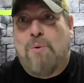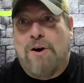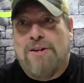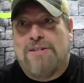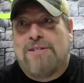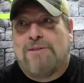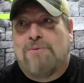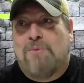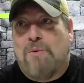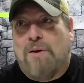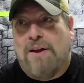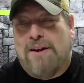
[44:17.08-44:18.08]
was
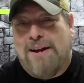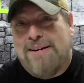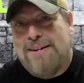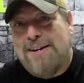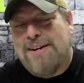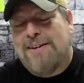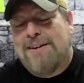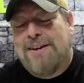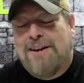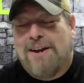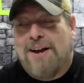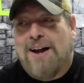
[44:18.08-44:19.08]
an idea.
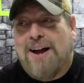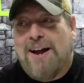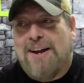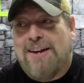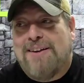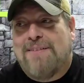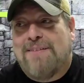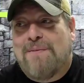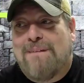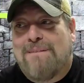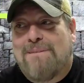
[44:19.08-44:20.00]
I